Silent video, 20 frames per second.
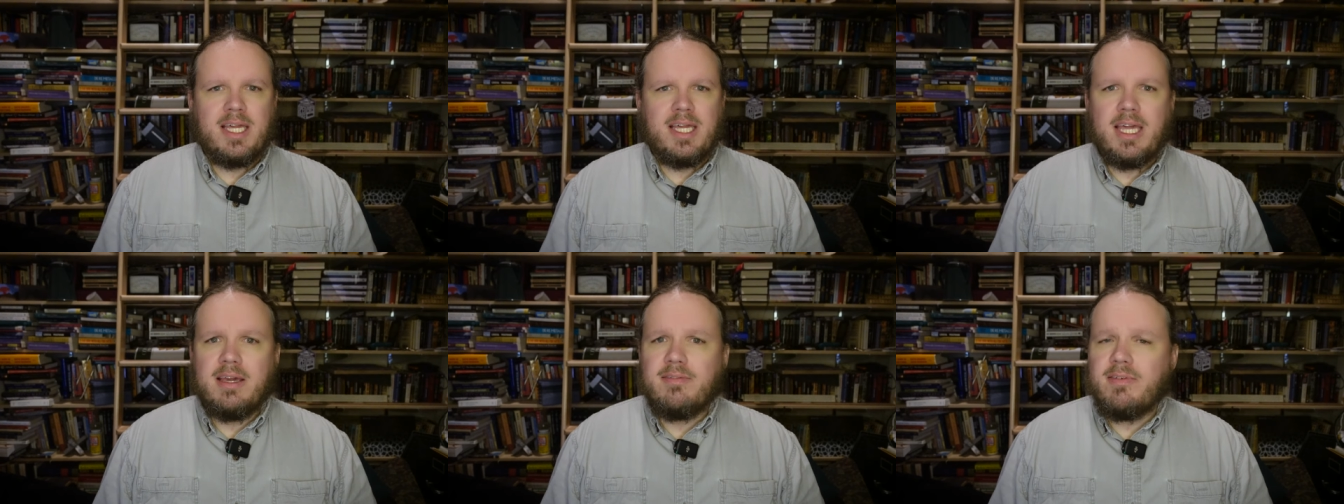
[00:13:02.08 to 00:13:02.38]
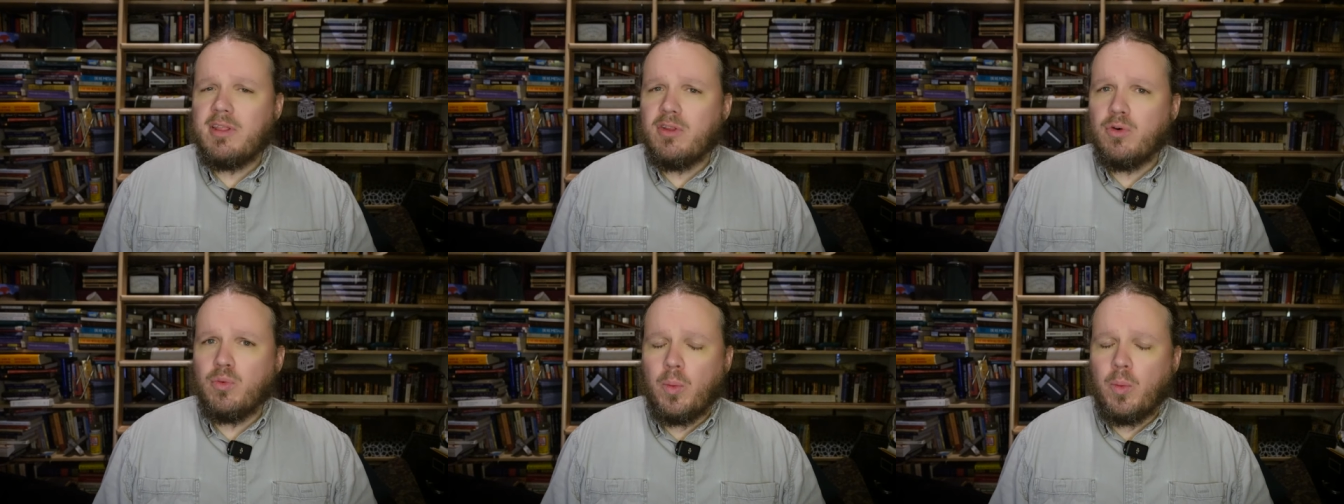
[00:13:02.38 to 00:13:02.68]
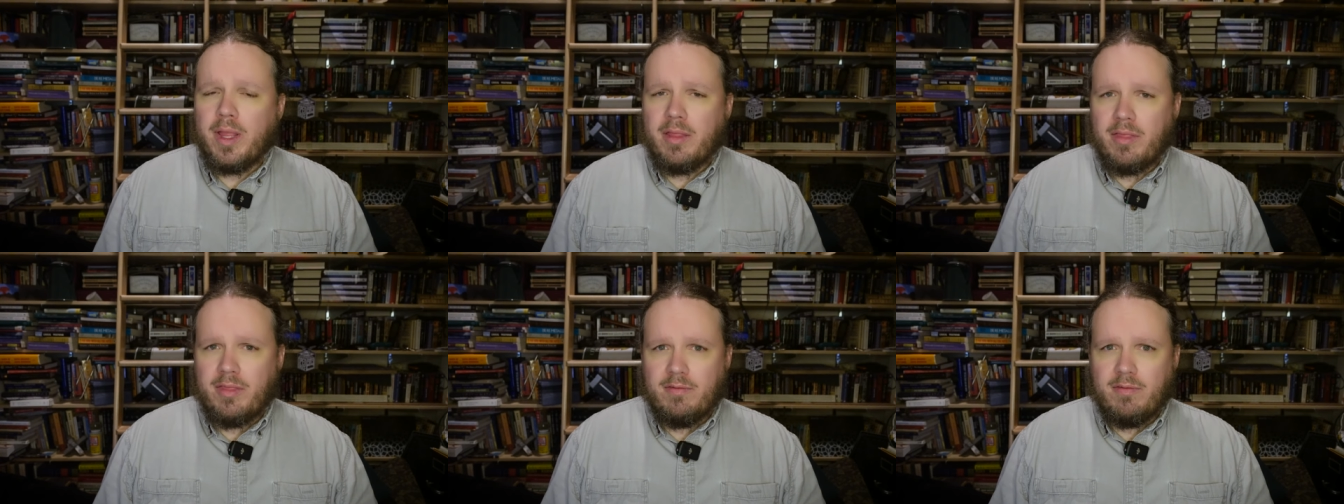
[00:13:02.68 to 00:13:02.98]
Given the
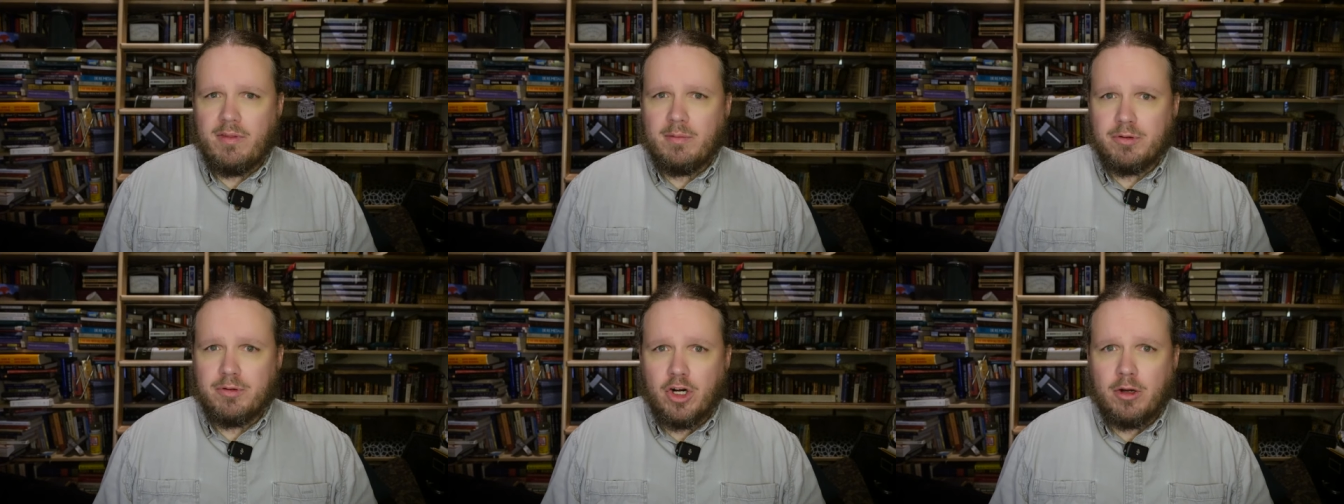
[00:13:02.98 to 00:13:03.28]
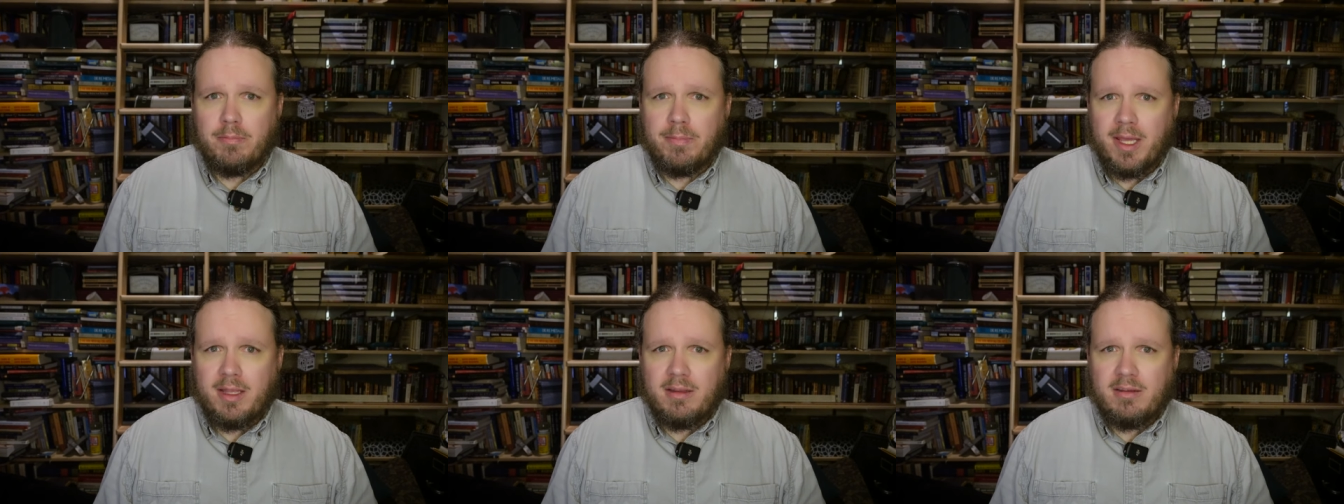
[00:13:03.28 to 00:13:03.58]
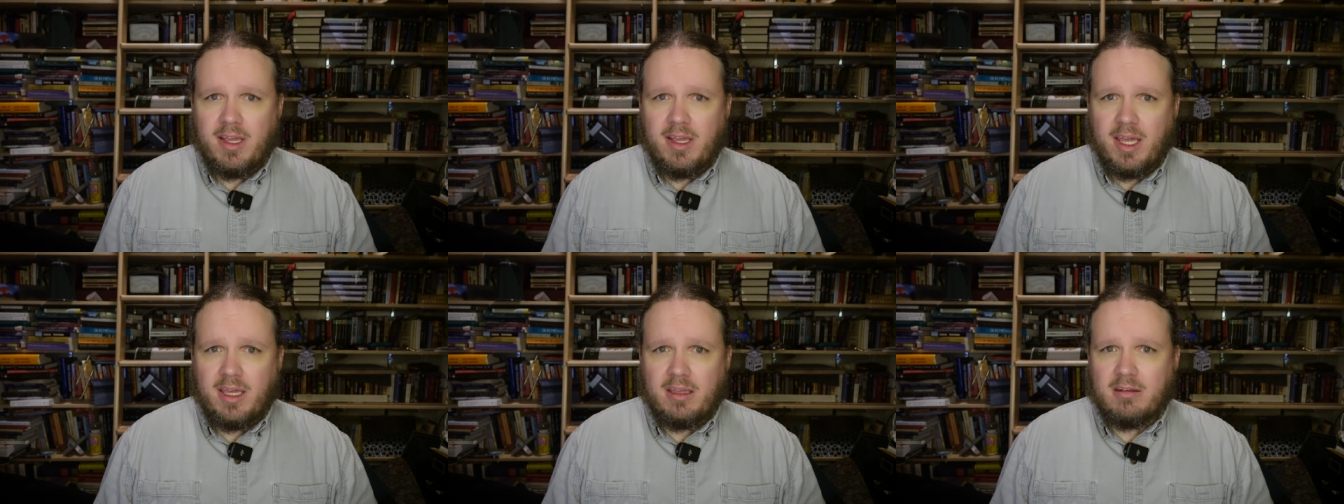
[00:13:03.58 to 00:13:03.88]
width of the propane
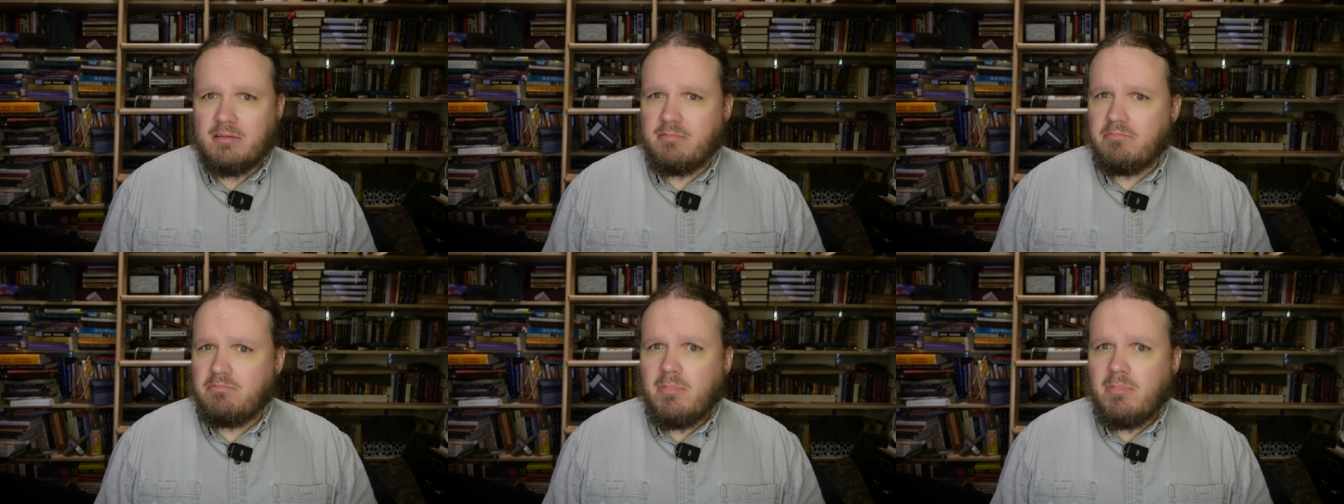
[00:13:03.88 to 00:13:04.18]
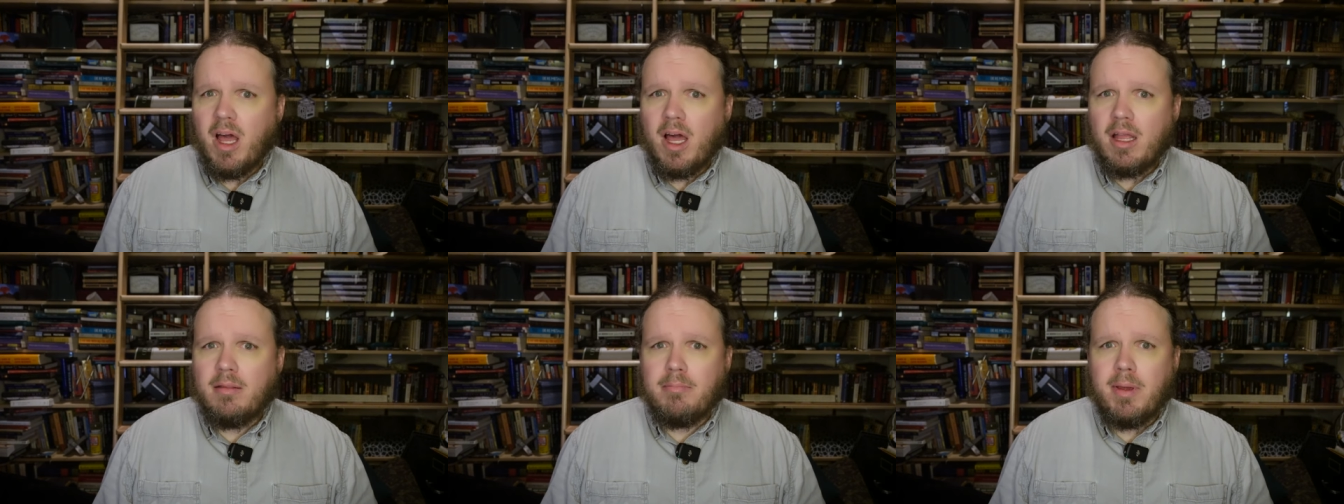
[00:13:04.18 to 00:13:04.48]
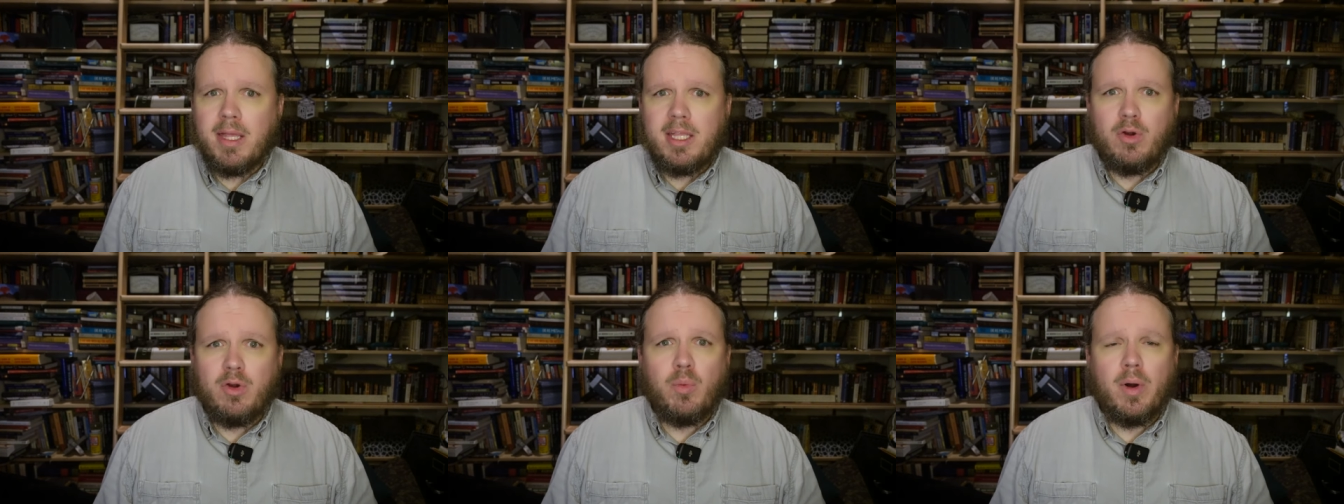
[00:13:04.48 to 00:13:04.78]
tank, not
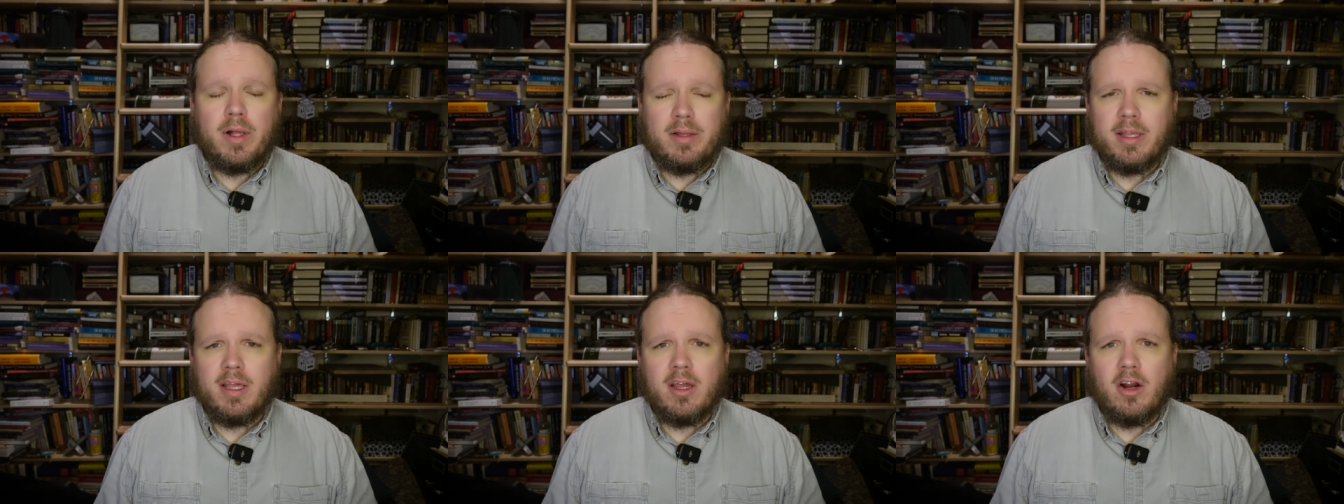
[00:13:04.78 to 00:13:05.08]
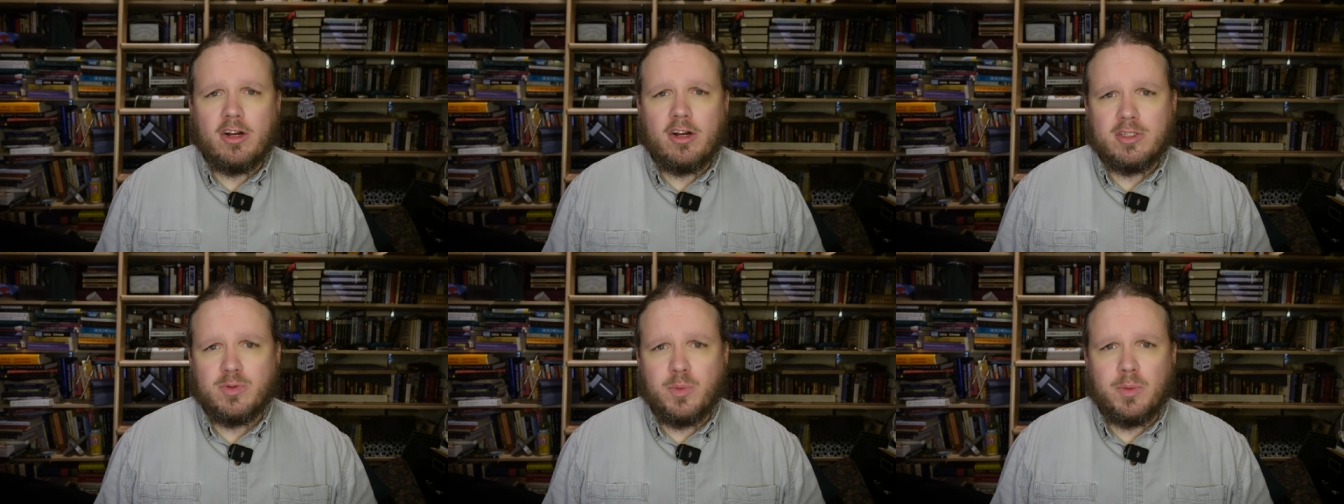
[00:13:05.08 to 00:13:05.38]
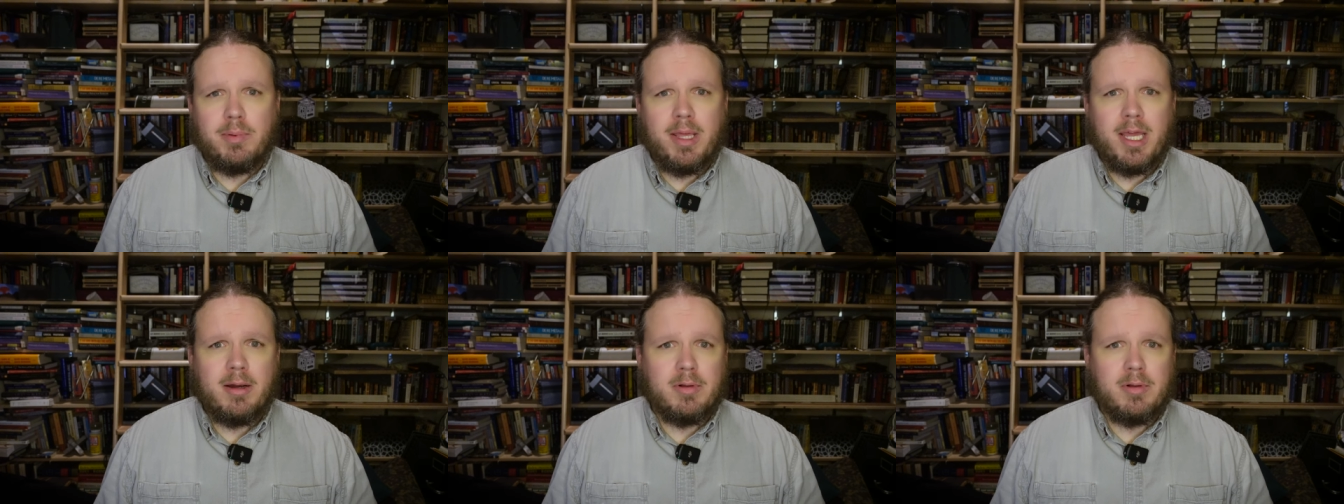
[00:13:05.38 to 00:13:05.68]
many welding carts
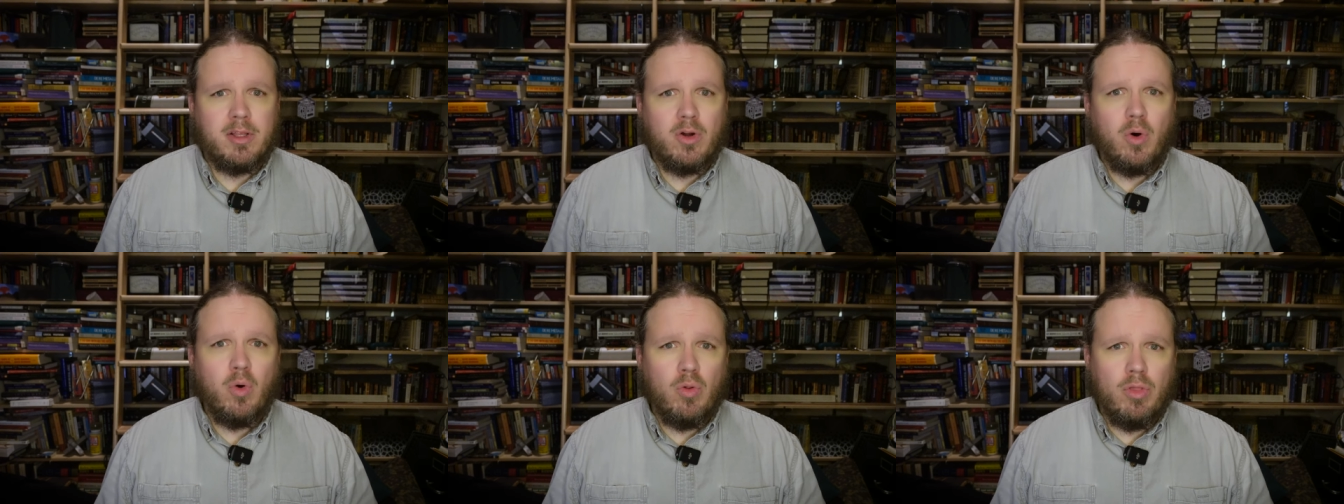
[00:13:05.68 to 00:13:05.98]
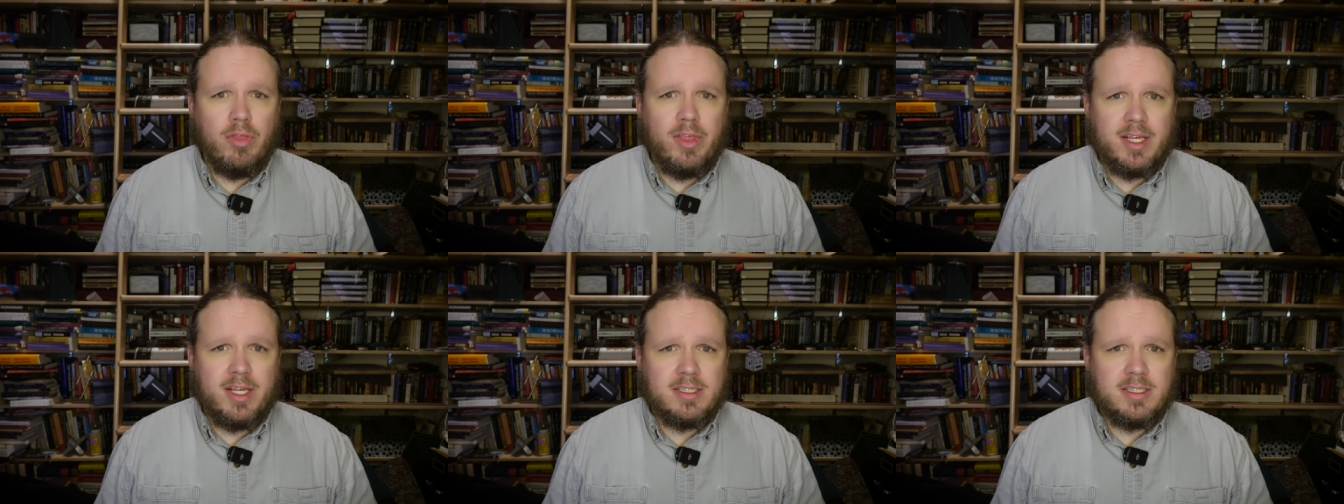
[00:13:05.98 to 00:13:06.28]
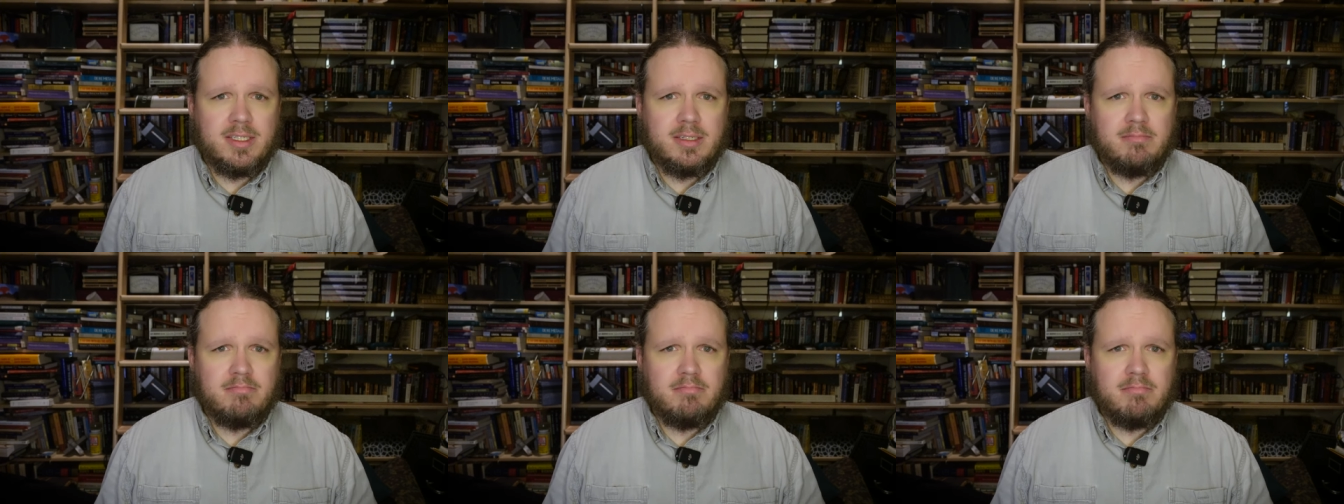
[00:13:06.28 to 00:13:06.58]
would be able to hold
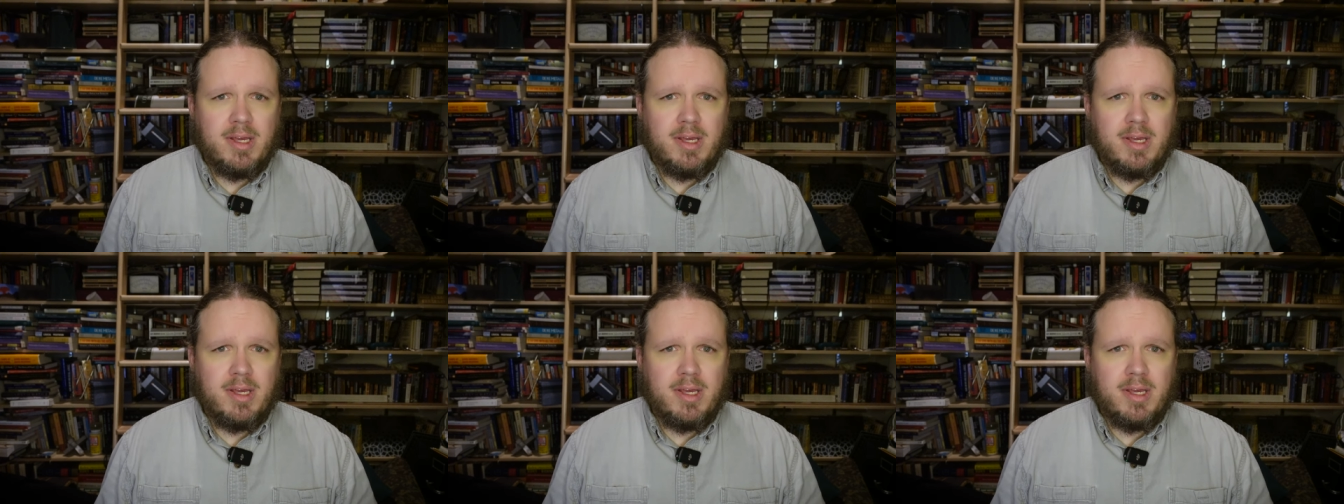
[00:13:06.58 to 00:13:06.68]
these.